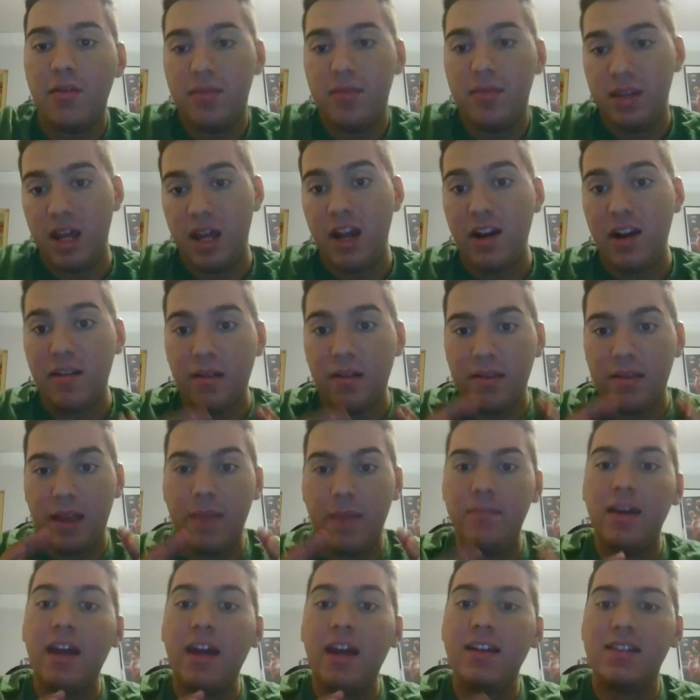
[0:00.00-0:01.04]
the
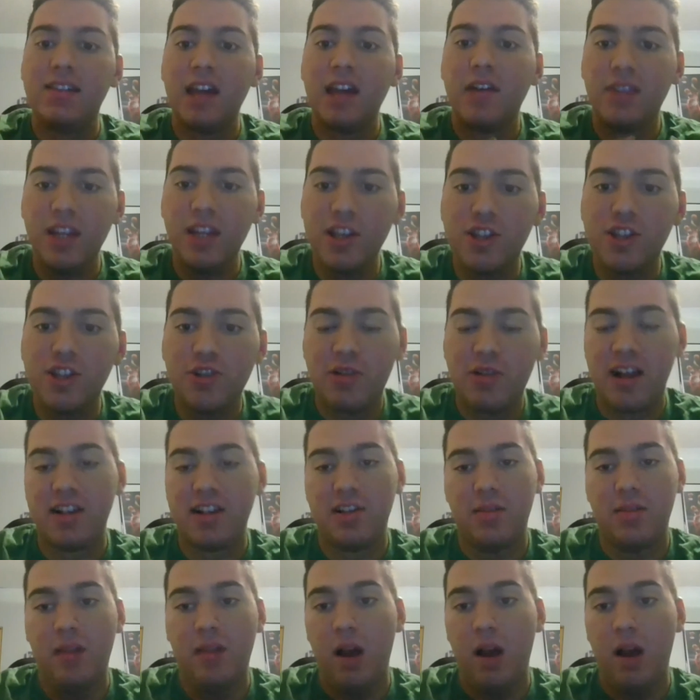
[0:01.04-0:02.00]
NBA Southeastern has